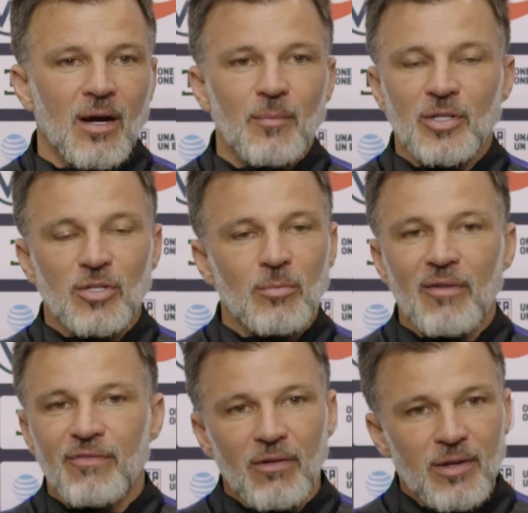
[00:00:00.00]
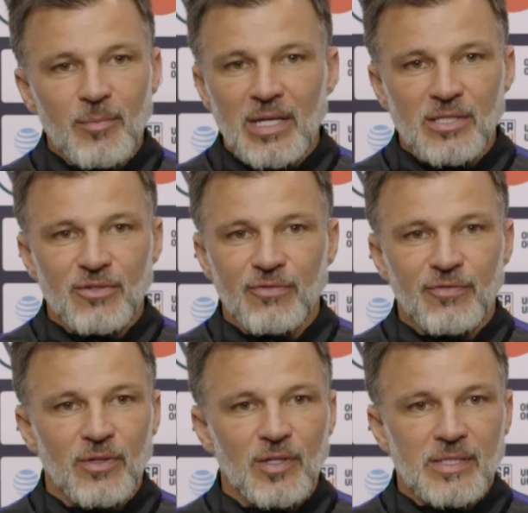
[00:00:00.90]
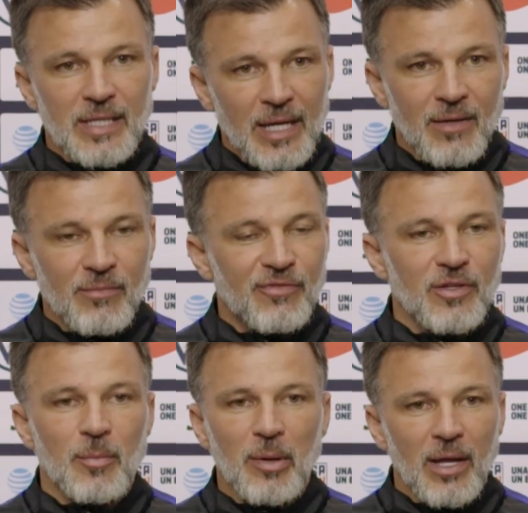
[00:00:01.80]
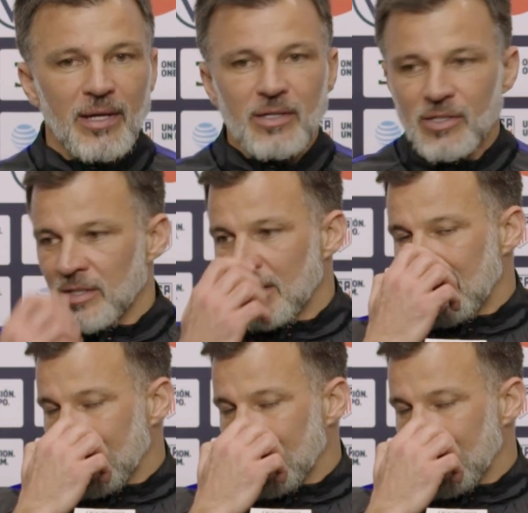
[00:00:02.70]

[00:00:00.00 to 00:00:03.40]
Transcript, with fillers: I'm going to do my very best for the team, for the players.